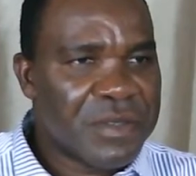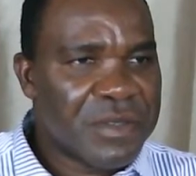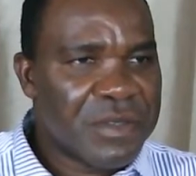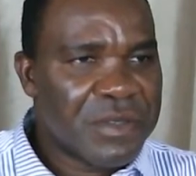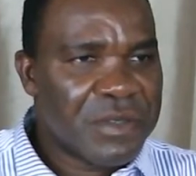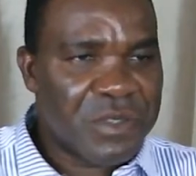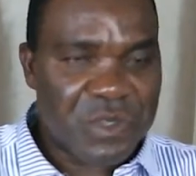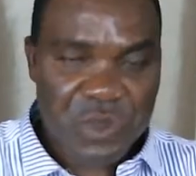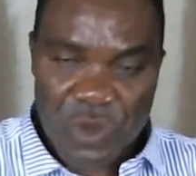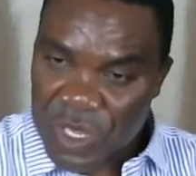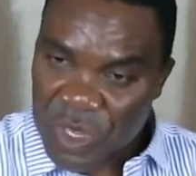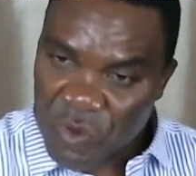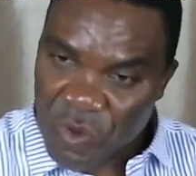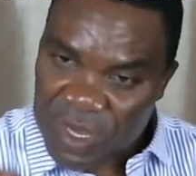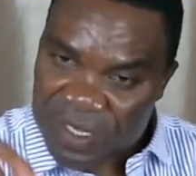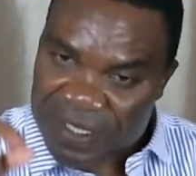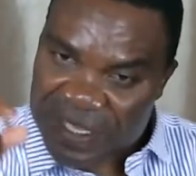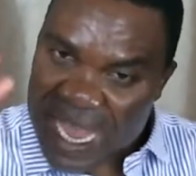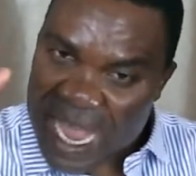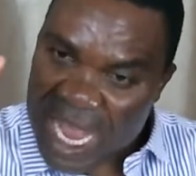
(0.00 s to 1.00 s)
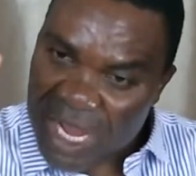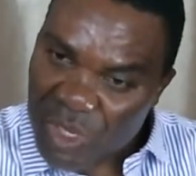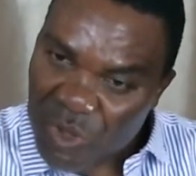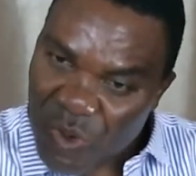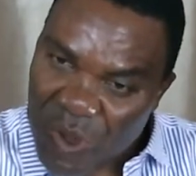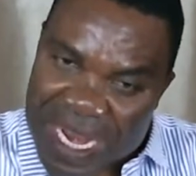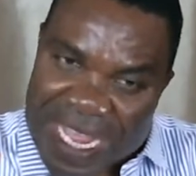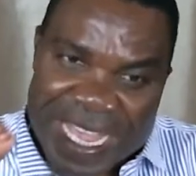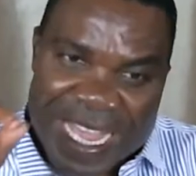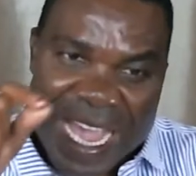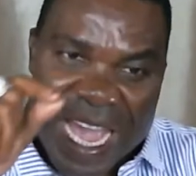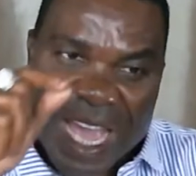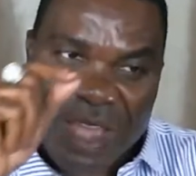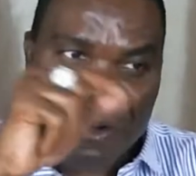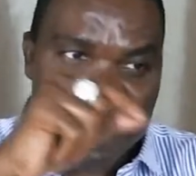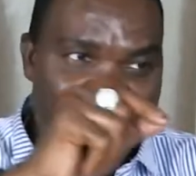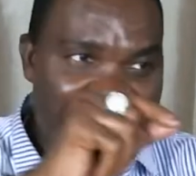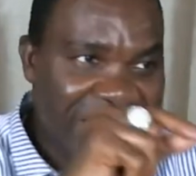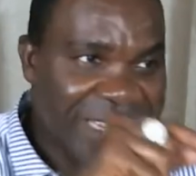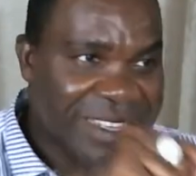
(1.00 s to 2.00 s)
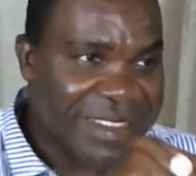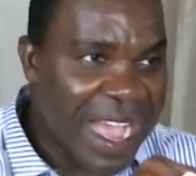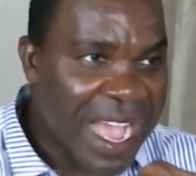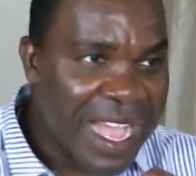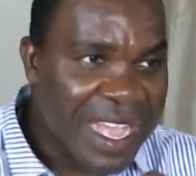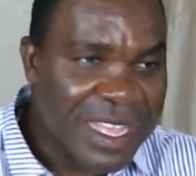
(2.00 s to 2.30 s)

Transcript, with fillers: So he was actually a writer,